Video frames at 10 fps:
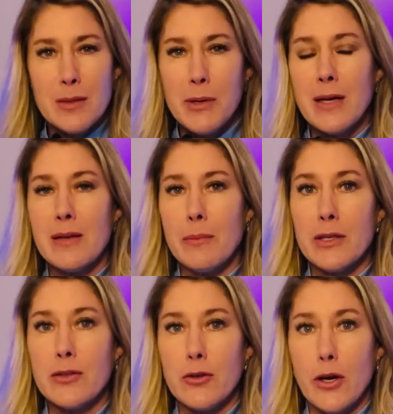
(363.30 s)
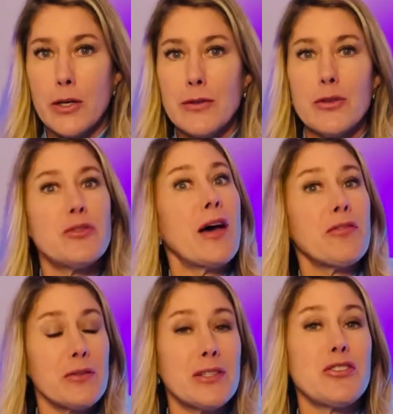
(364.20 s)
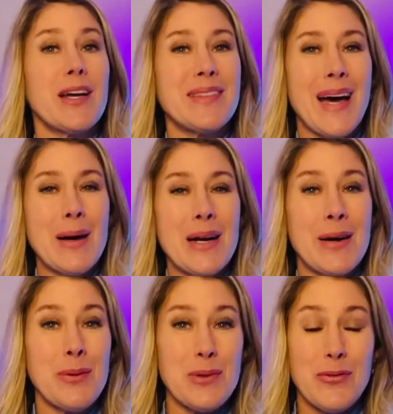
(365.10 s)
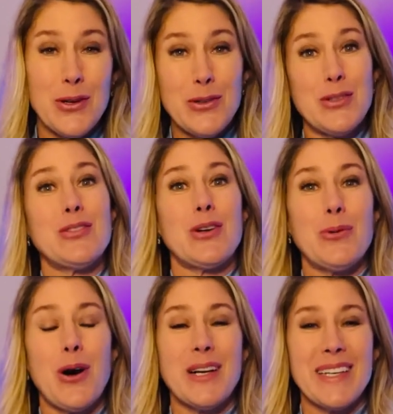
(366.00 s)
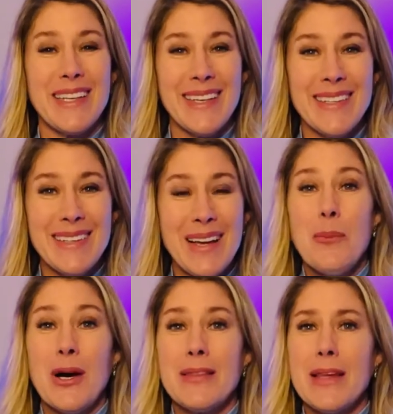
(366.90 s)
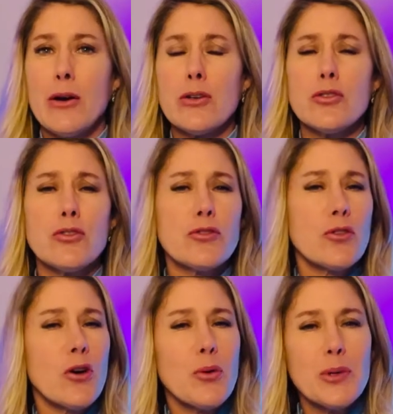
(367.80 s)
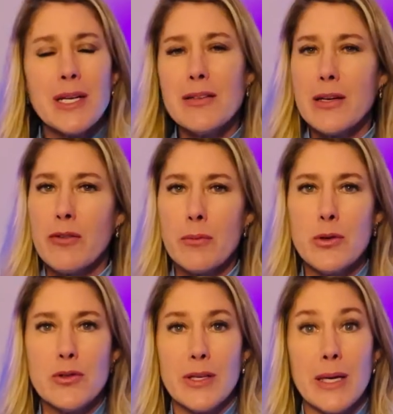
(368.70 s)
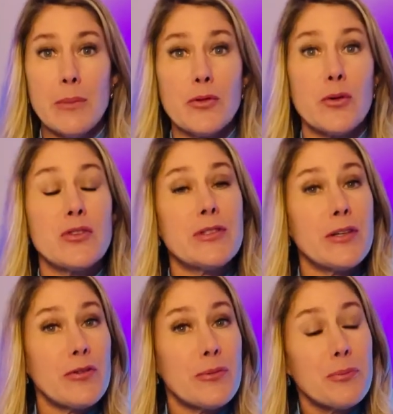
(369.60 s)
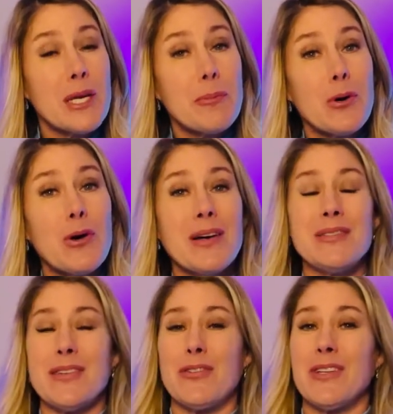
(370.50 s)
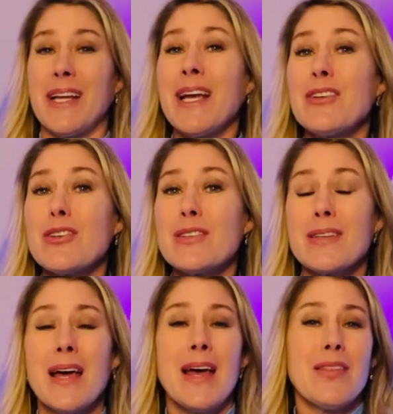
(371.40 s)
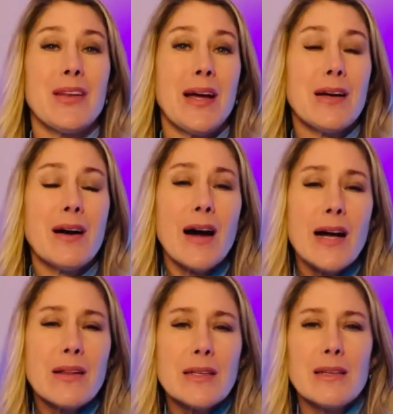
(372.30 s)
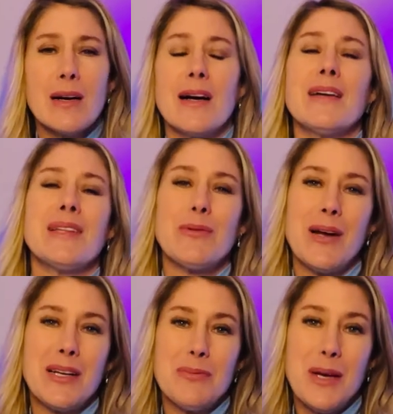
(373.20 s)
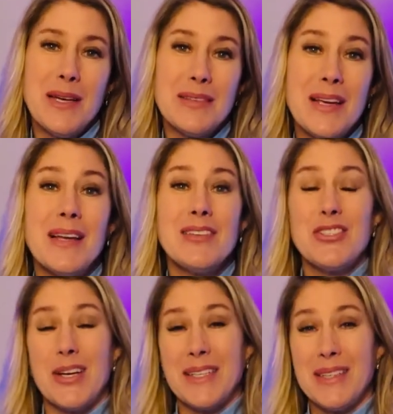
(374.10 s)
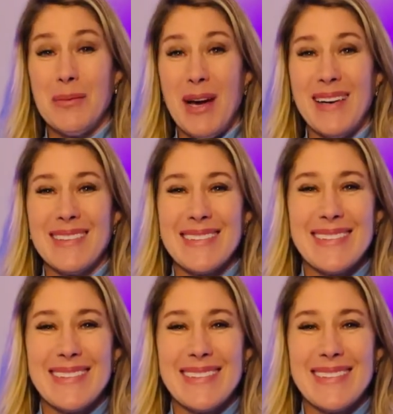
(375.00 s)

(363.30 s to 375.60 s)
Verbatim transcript: the pandemic started, so definitely check that out before you just start walking in. But there are so many different museums for different people and different ages that I highly, highly recommend checking them out.